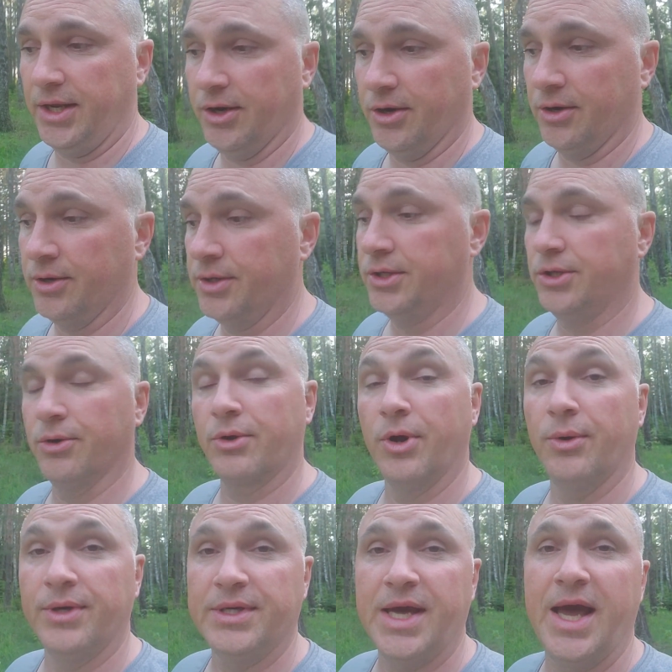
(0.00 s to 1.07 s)
here, you're
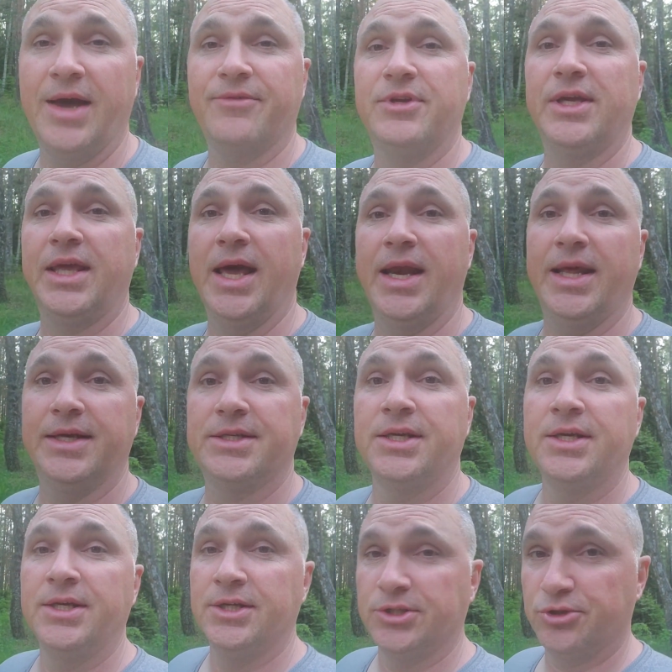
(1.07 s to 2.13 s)
going to have to get it
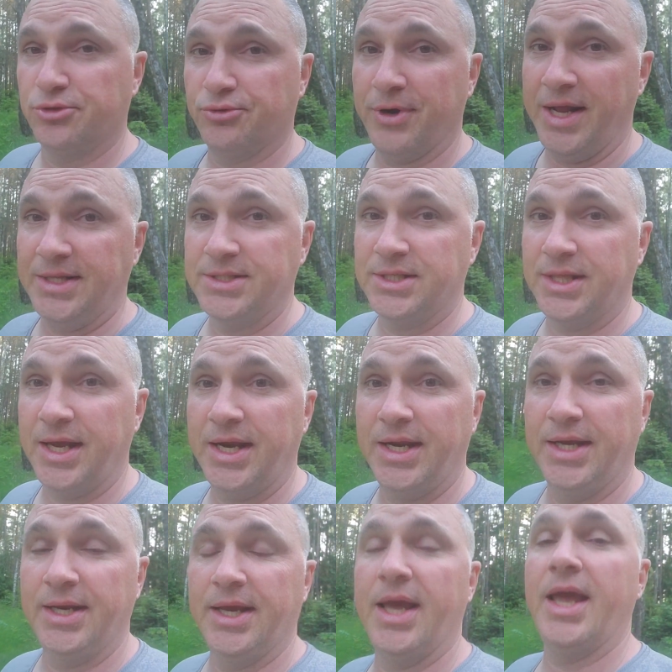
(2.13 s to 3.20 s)

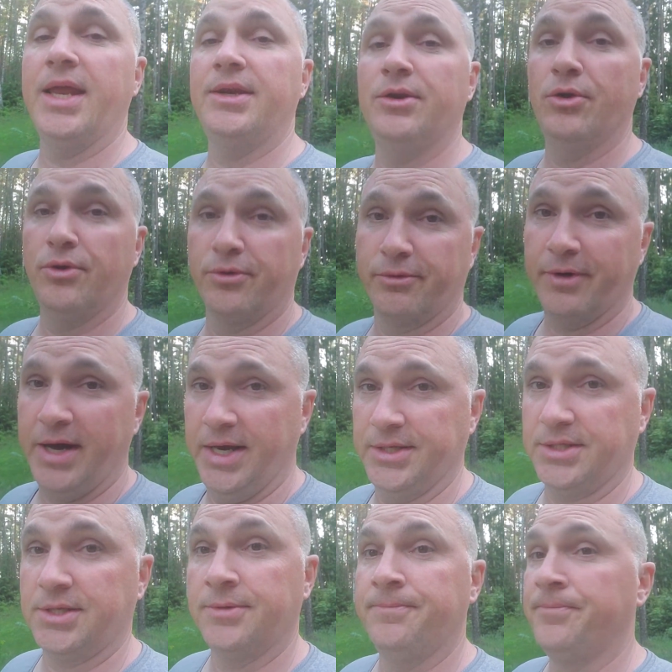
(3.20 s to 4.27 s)
translated and
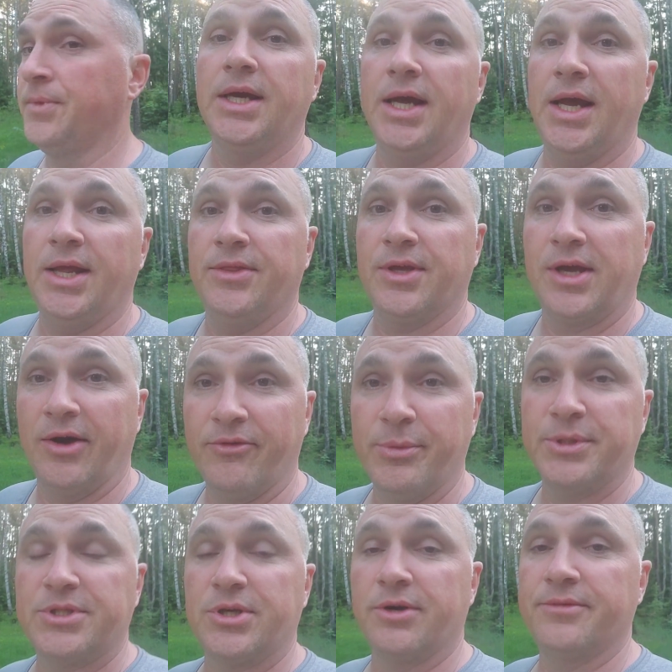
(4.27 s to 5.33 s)
notarized. And the
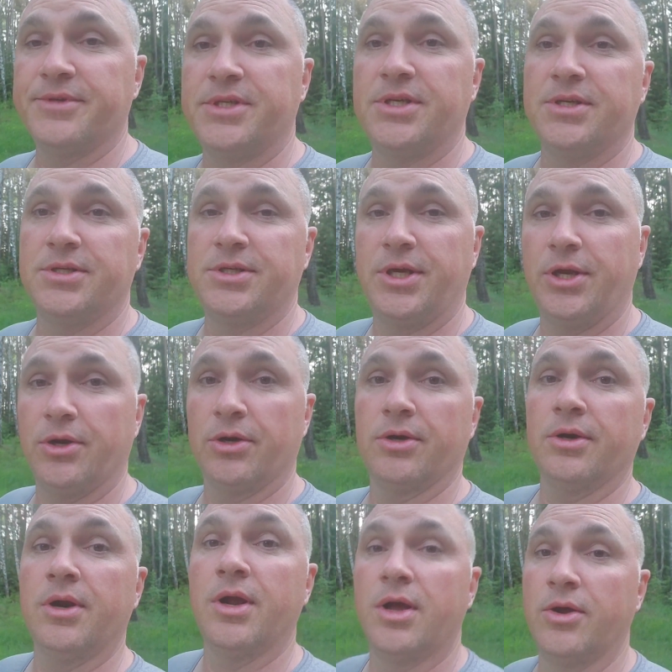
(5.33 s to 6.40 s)
government services
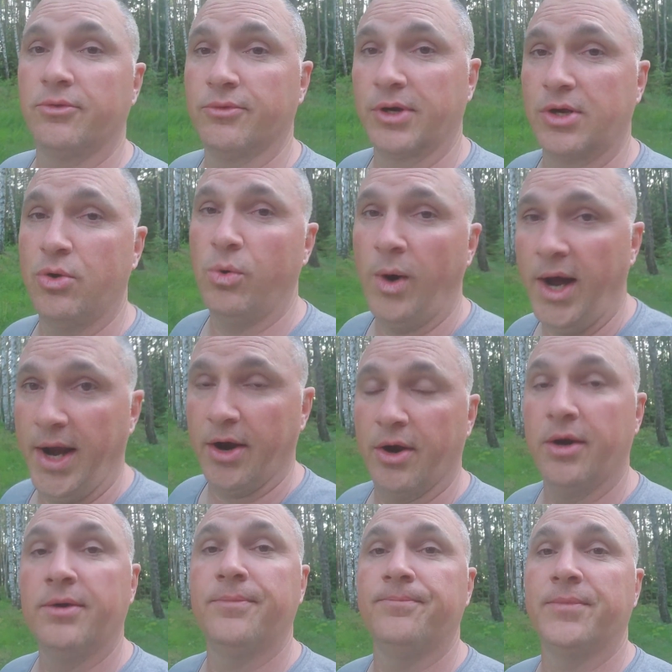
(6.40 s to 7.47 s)
here
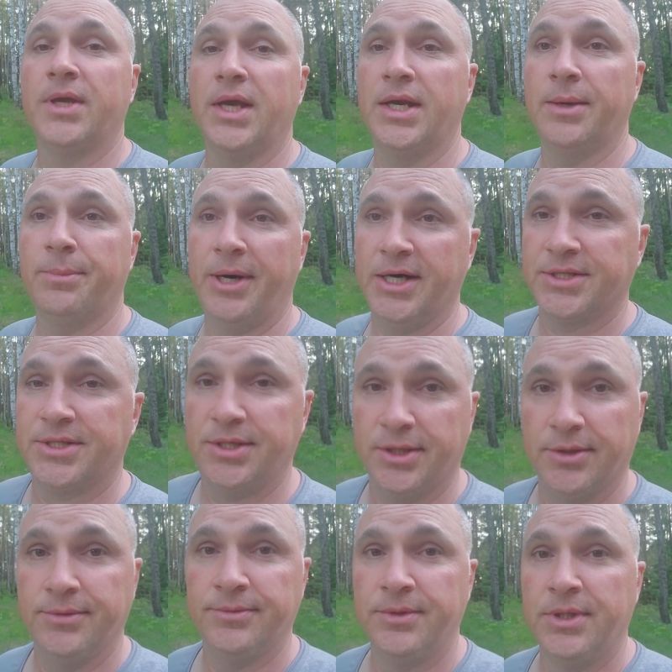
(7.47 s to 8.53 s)
require an
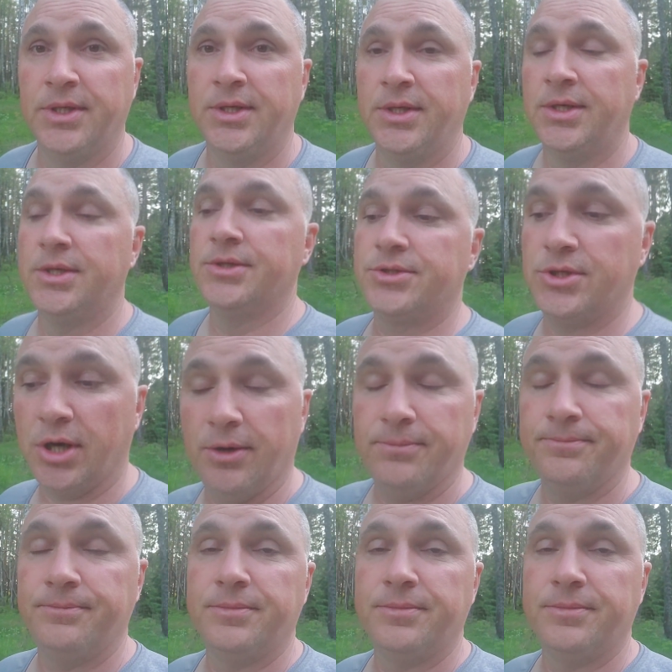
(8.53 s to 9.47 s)
apostille. So